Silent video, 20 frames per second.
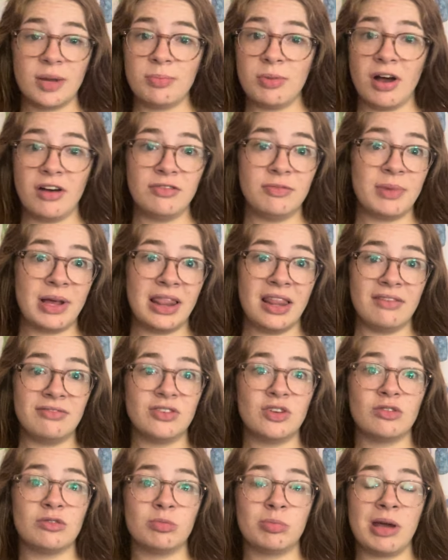off my
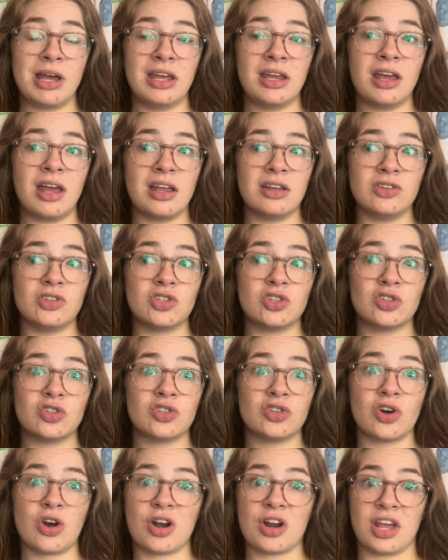leftover paint and
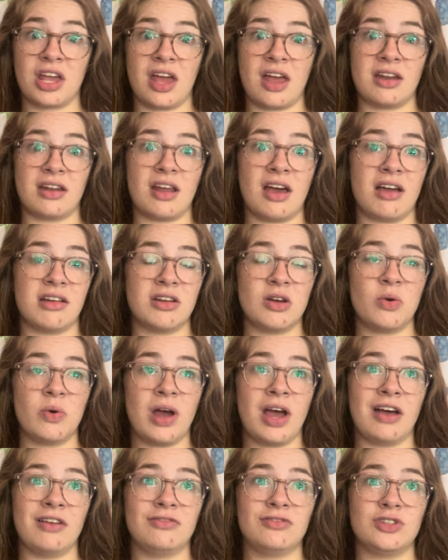start again. I don't
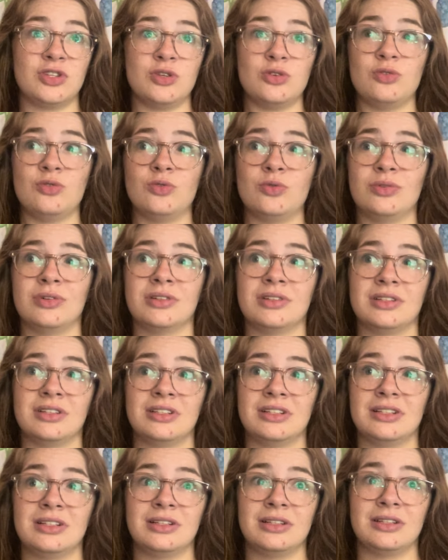have to
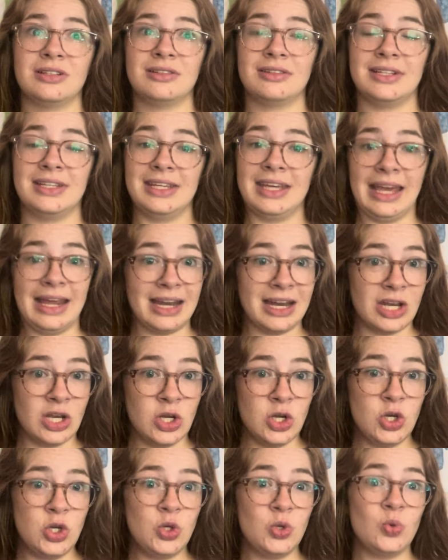get a
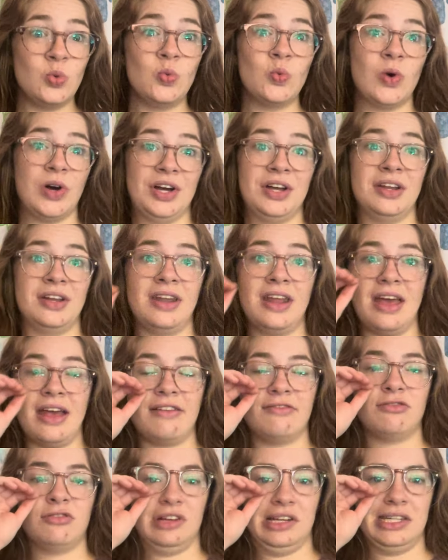new one
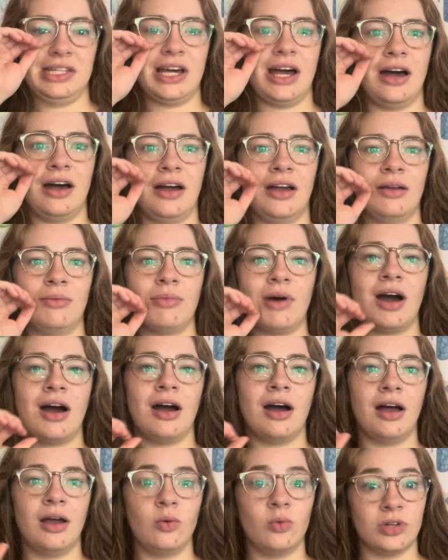every time
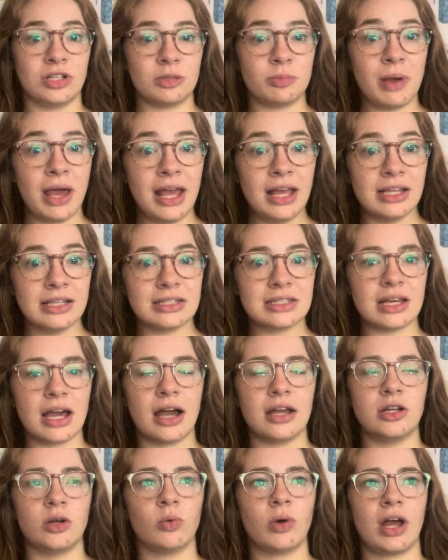I want to paint.
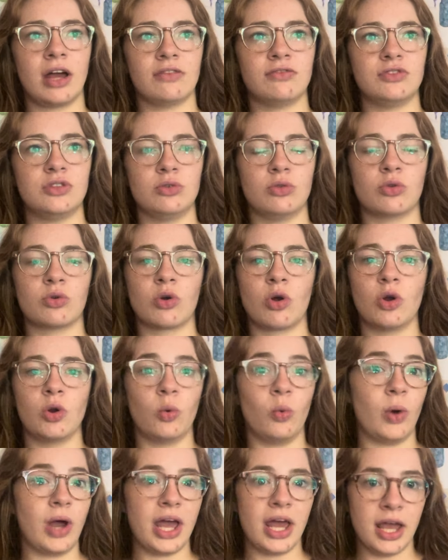I don't have to throw it
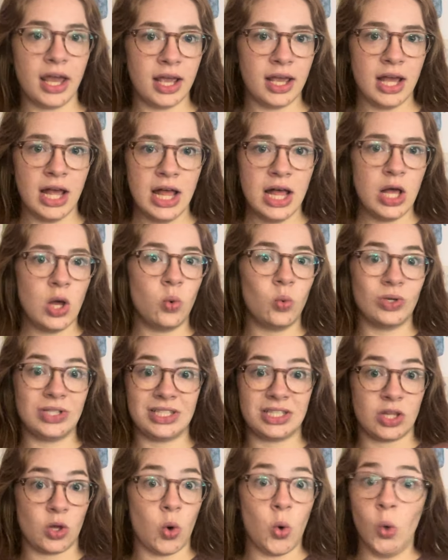away.
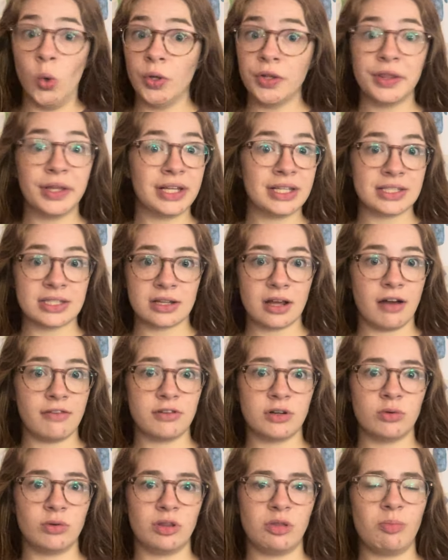Once the whole thing's
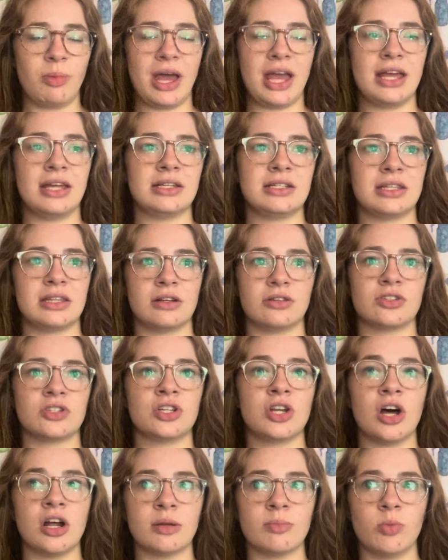covered with paint, there is
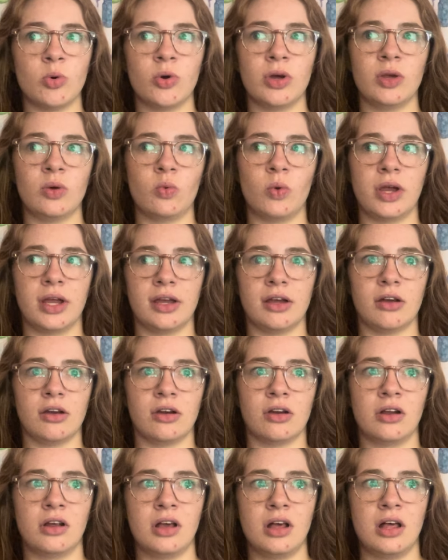not a point where